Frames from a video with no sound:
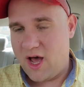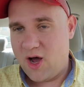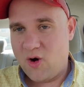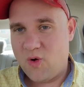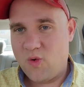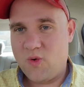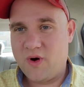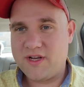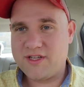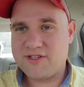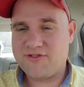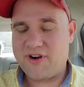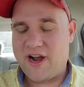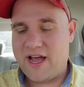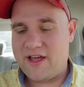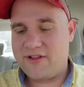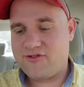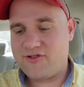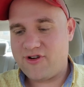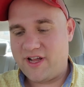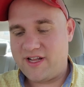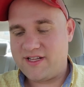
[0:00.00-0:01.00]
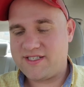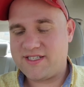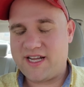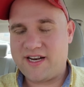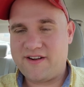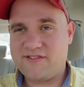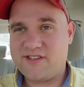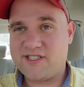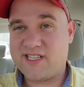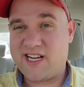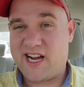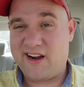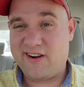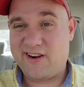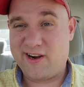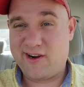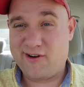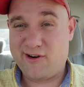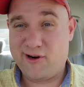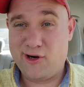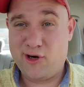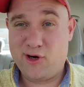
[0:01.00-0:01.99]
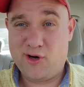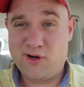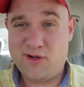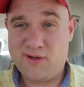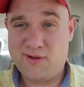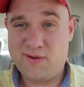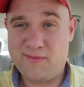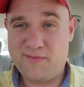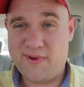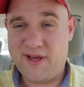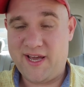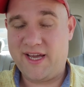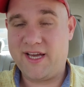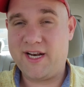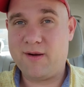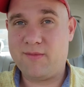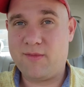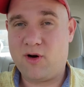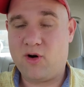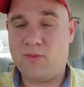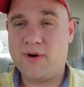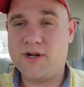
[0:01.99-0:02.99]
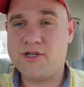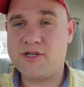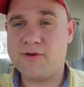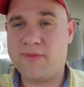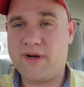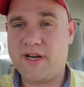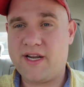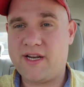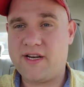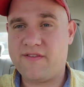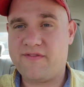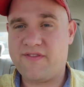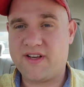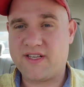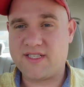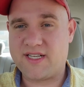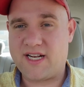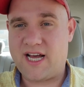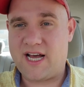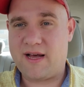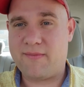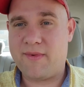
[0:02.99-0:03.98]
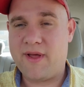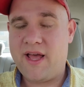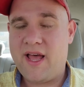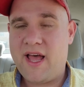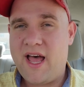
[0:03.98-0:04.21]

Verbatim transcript: was right instead of just hiring a crew, paying them a whole bunch of money to fix it up.